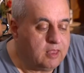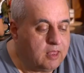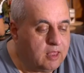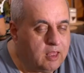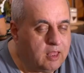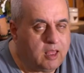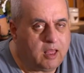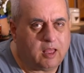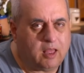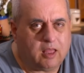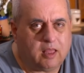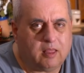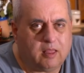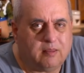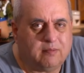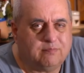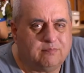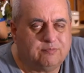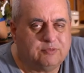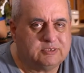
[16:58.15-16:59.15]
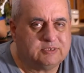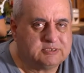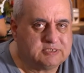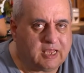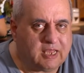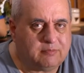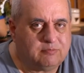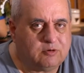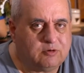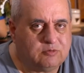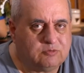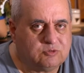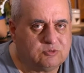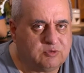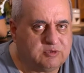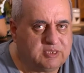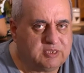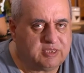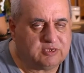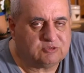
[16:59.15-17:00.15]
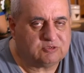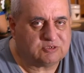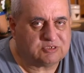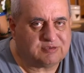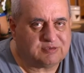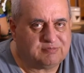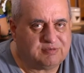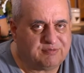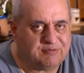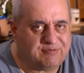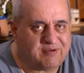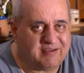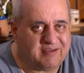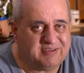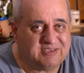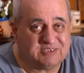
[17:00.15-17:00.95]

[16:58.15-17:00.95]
the Tamron 28-75